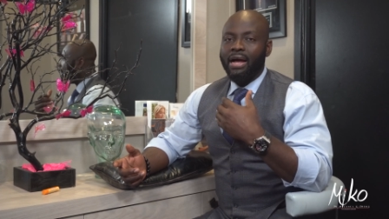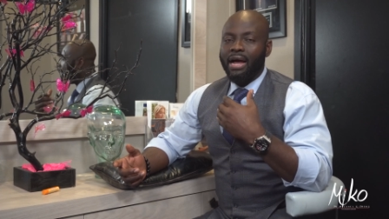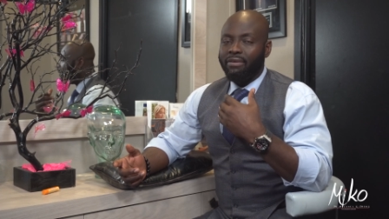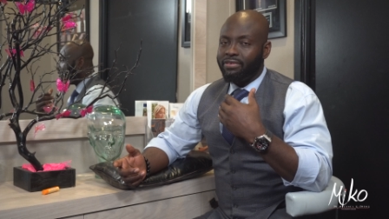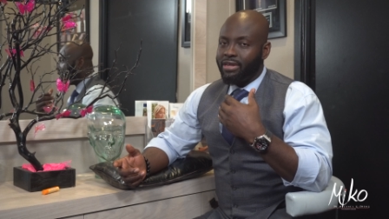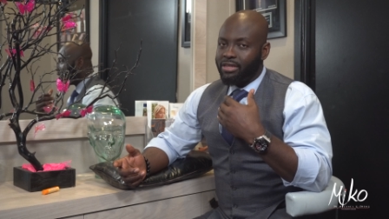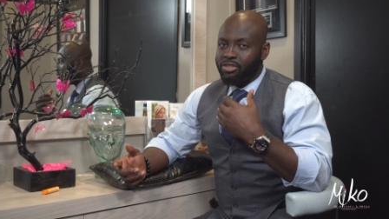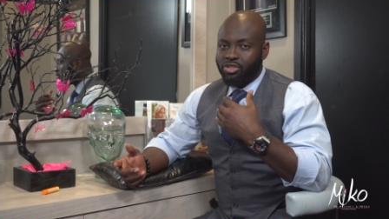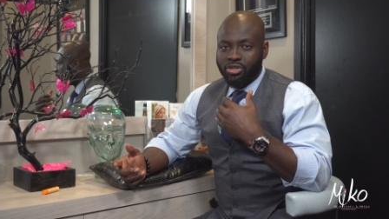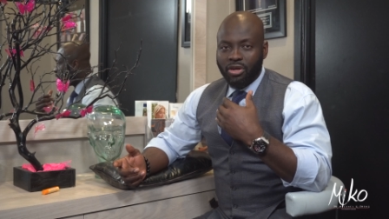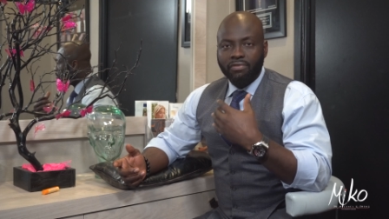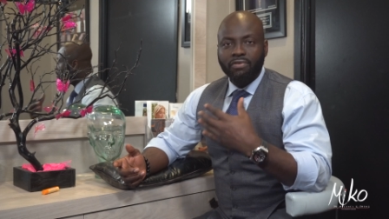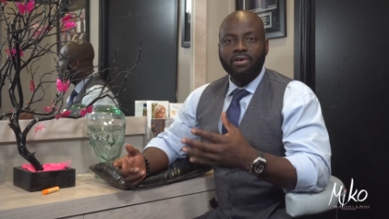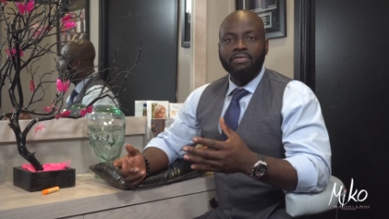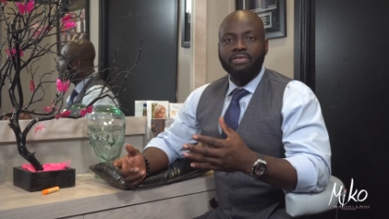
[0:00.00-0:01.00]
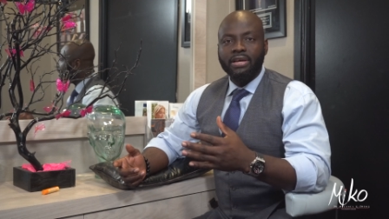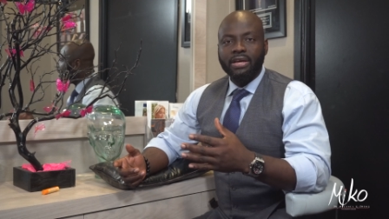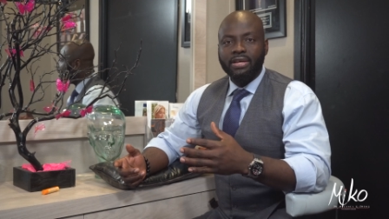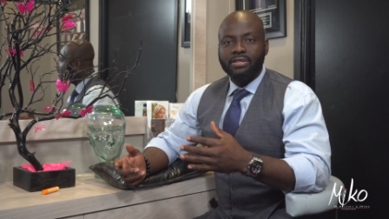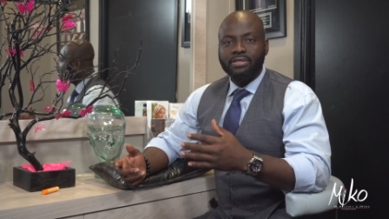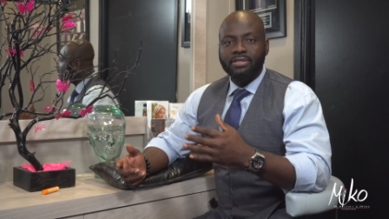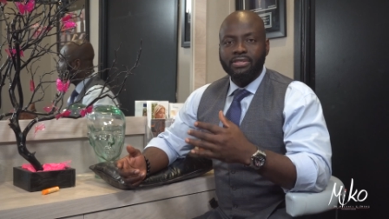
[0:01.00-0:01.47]
I've done several of
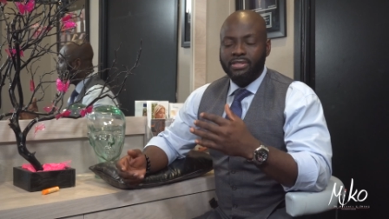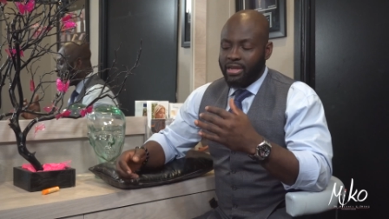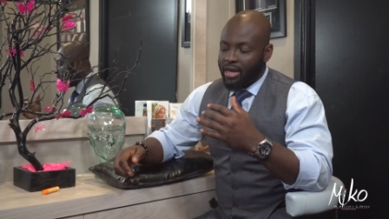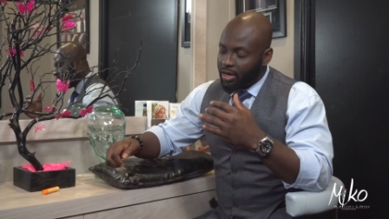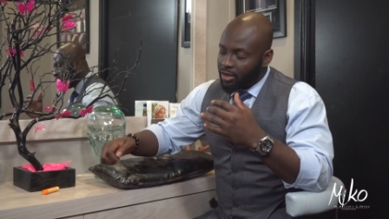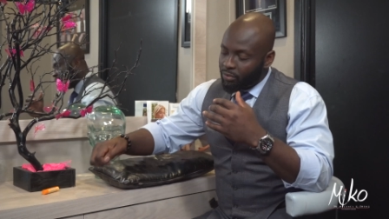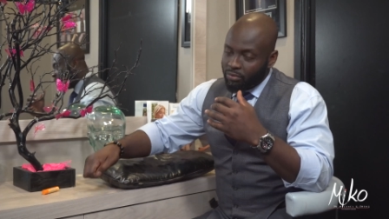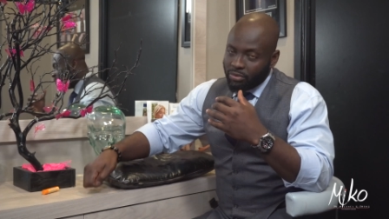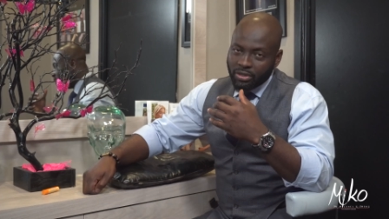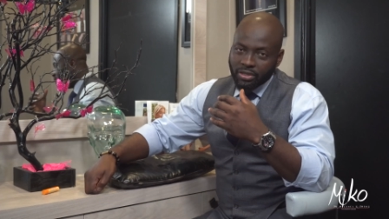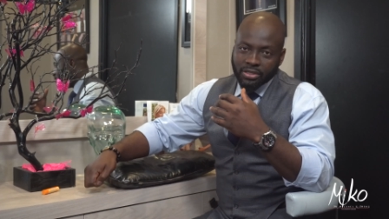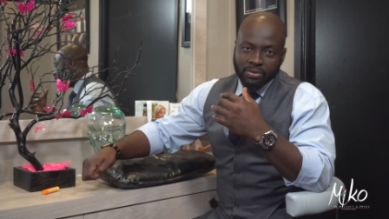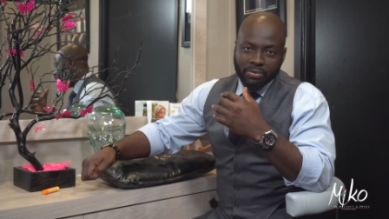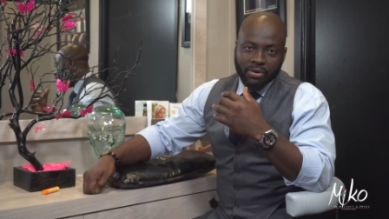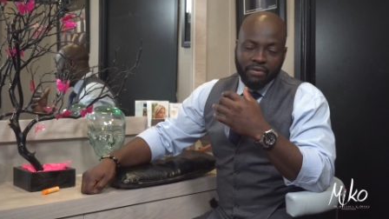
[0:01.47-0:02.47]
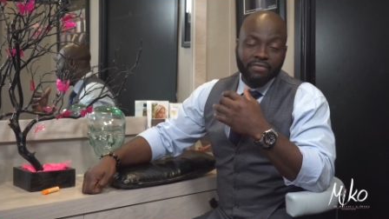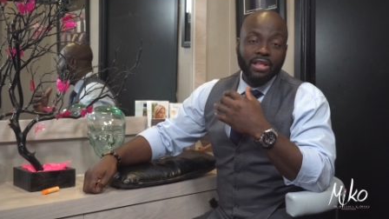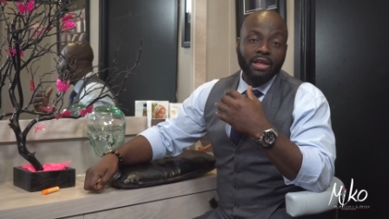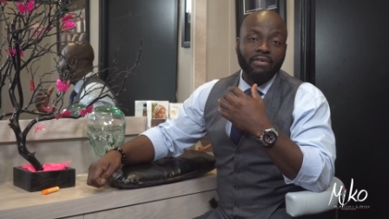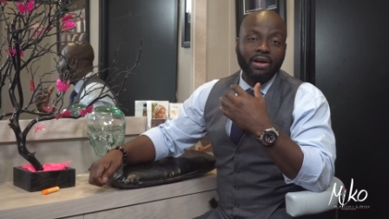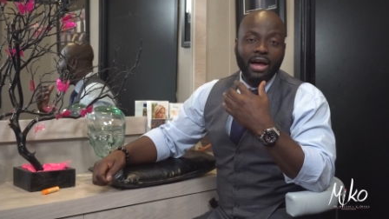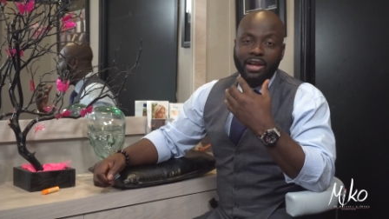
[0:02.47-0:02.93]
these, knock on wood, we've
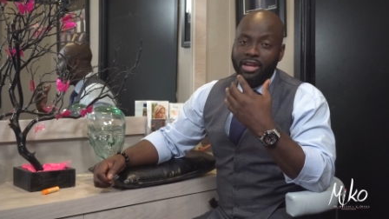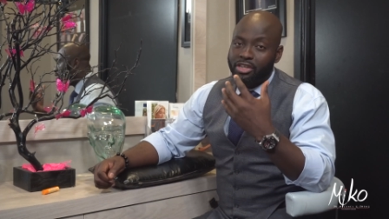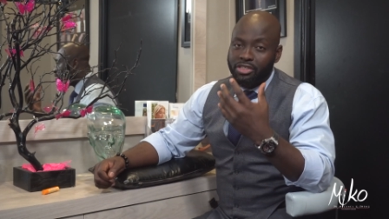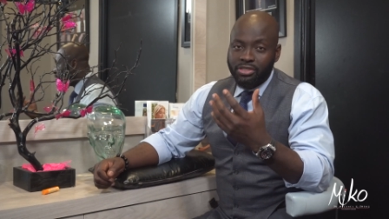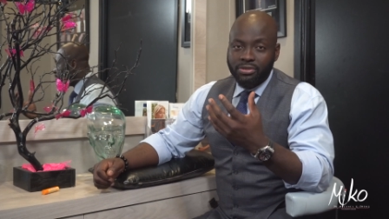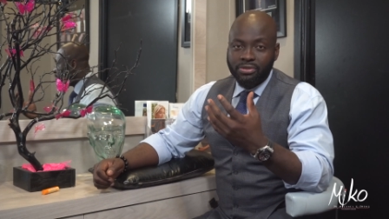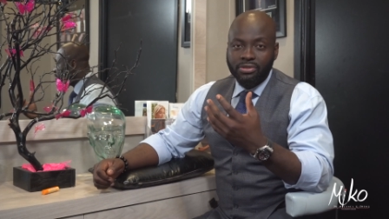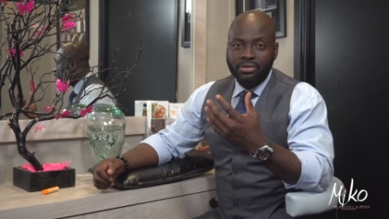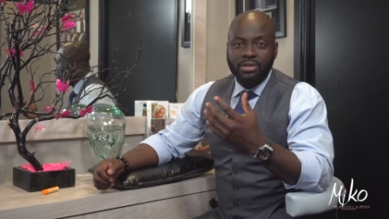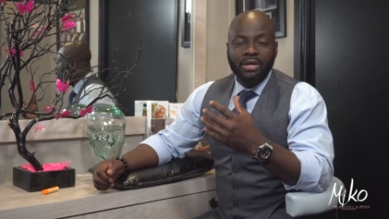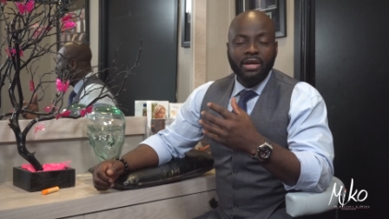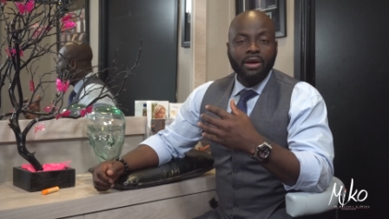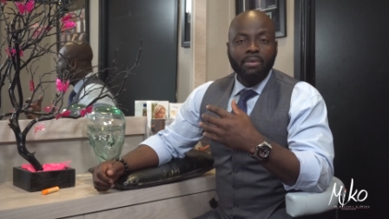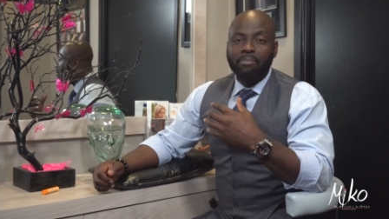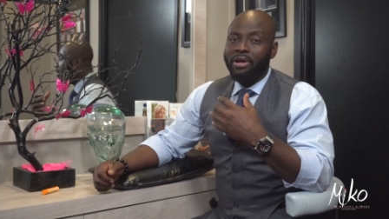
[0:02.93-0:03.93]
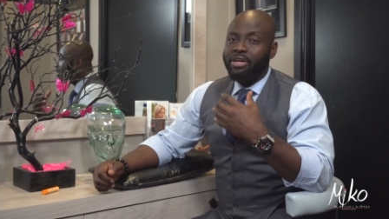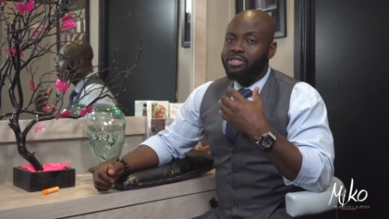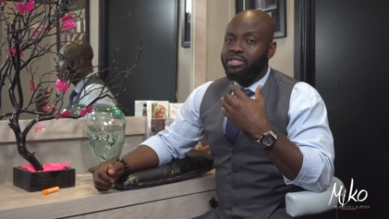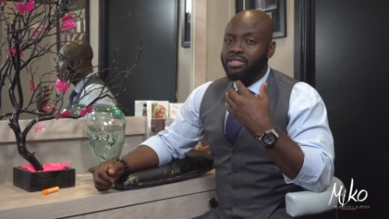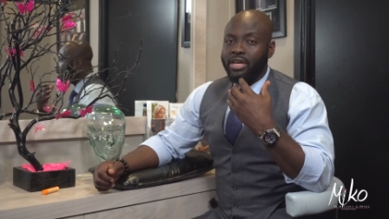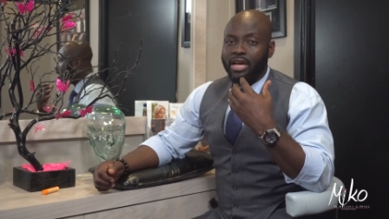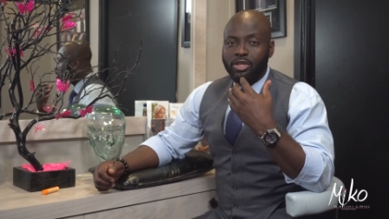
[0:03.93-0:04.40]
never had issues.
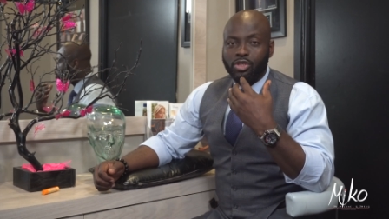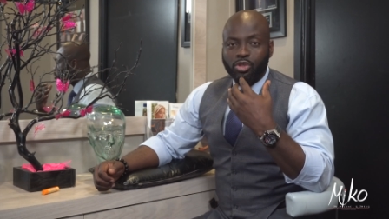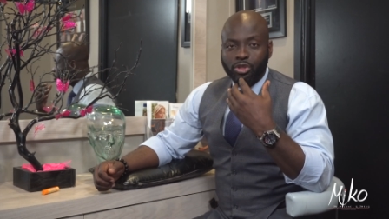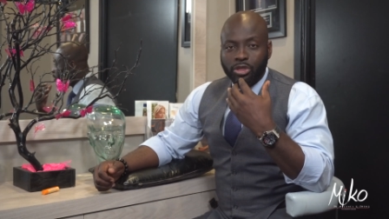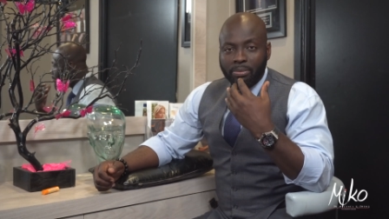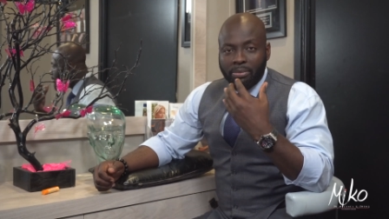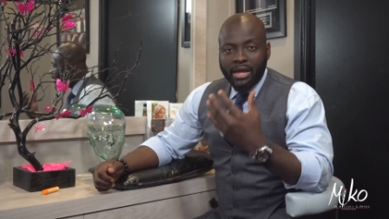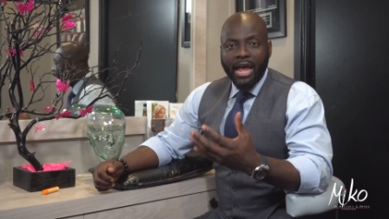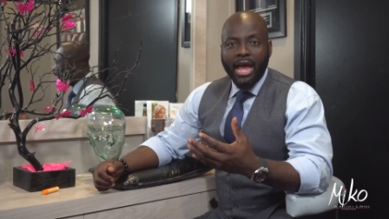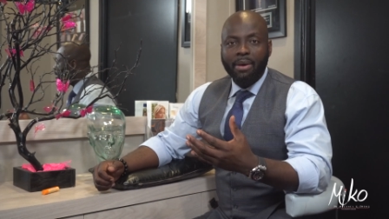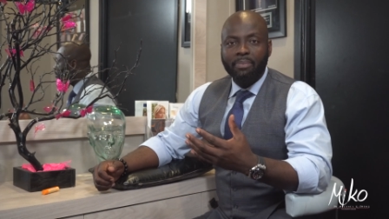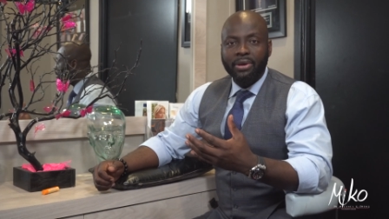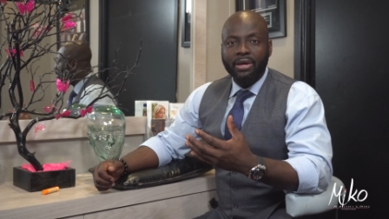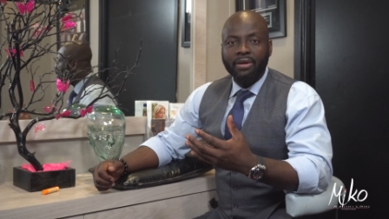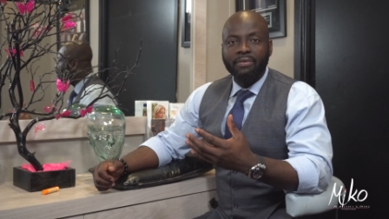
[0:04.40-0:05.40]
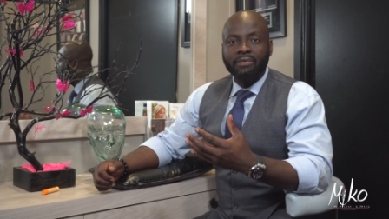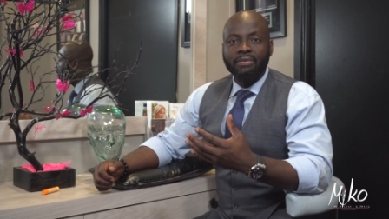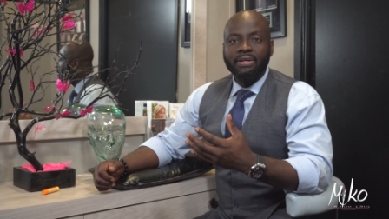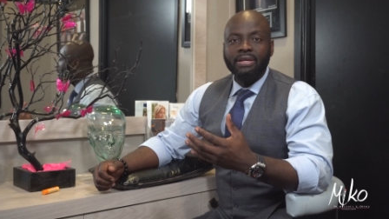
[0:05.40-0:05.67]
Patients are extremely happy.